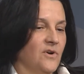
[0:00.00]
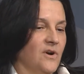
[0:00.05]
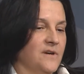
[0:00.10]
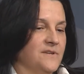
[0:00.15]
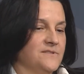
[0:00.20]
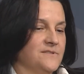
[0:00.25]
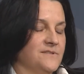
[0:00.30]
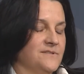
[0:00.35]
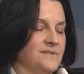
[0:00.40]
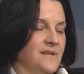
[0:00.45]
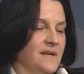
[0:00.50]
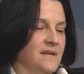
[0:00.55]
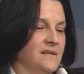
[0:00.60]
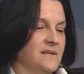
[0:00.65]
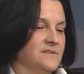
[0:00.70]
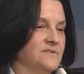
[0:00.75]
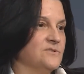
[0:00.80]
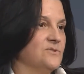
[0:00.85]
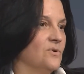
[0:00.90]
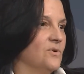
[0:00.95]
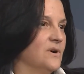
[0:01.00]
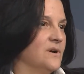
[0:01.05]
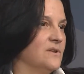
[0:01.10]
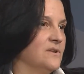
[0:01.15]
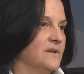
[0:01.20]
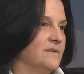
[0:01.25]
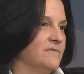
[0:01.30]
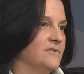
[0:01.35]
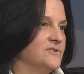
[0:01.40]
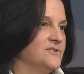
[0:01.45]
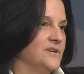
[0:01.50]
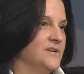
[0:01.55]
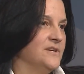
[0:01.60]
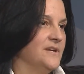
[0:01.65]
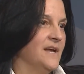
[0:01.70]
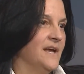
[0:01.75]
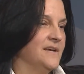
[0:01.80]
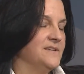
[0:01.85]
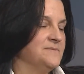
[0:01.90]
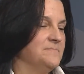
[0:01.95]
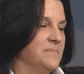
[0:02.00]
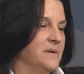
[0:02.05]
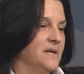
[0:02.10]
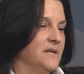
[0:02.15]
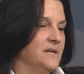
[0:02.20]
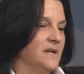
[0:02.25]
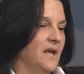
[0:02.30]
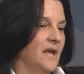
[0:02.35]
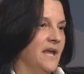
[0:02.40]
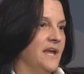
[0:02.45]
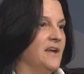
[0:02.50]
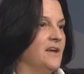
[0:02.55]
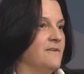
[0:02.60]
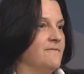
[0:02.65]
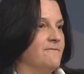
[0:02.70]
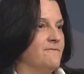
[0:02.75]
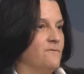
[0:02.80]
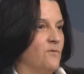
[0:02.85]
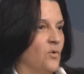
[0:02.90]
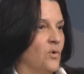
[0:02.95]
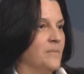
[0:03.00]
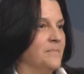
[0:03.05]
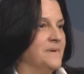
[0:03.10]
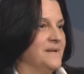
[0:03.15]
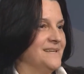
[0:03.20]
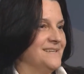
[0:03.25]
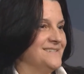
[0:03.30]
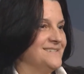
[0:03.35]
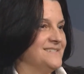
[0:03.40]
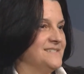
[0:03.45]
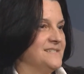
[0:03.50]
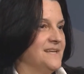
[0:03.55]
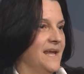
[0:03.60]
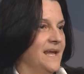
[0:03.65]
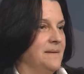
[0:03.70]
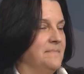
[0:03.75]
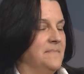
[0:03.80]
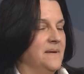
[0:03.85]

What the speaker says: us is that historically Virginia has been a conformity state,